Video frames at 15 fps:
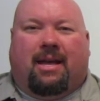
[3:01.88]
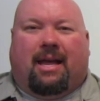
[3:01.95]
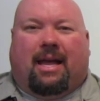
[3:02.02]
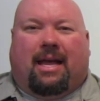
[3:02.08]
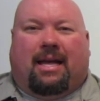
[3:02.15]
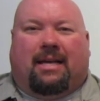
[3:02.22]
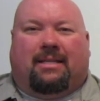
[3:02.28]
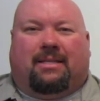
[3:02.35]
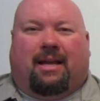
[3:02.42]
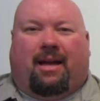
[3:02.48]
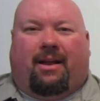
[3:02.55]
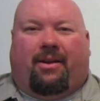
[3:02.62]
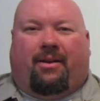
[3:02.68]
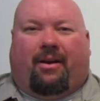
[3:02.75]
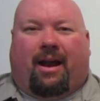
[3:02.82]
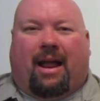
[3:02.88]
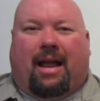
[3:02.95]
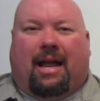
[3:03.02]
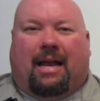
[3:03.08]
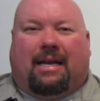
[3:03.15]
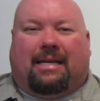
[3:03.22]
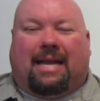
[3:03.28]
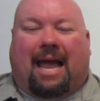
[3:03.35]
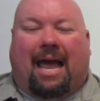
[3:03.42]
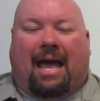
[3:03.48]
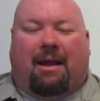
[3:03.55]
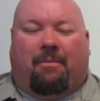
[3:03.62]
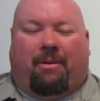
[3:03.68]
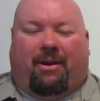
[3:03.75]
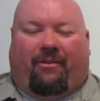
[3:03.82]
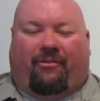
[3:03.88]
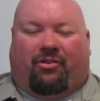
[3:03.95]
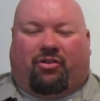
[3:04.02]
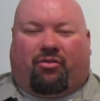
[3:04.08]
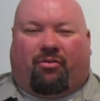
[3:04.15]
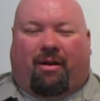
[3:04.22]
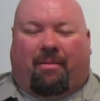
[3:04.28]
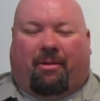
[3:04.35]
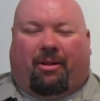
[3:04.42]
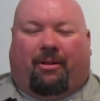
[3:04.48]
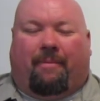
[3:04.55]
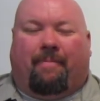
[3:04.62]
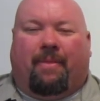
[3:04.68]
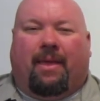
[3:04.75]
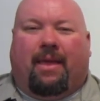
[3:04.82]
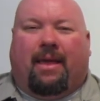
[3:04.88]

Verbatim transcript: is under a tad bit of trouble